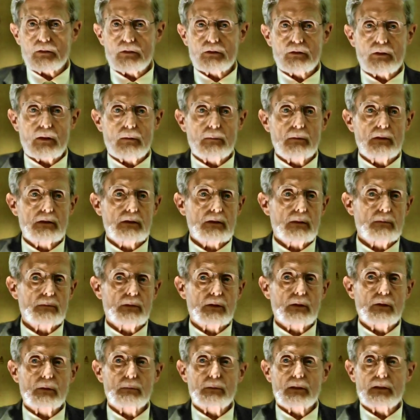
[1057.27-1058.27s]
are
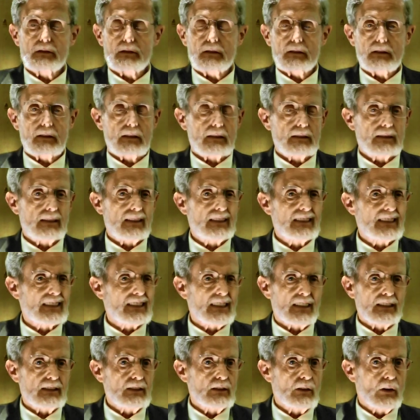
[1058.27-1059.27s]
troublesome too, but it's
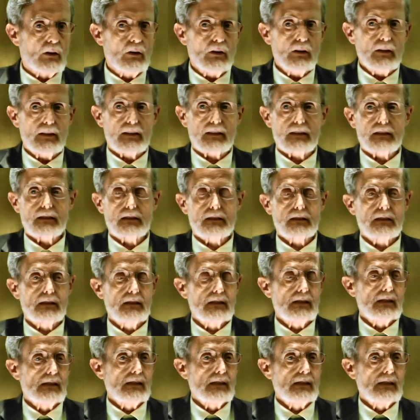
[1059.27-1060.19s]
a noise.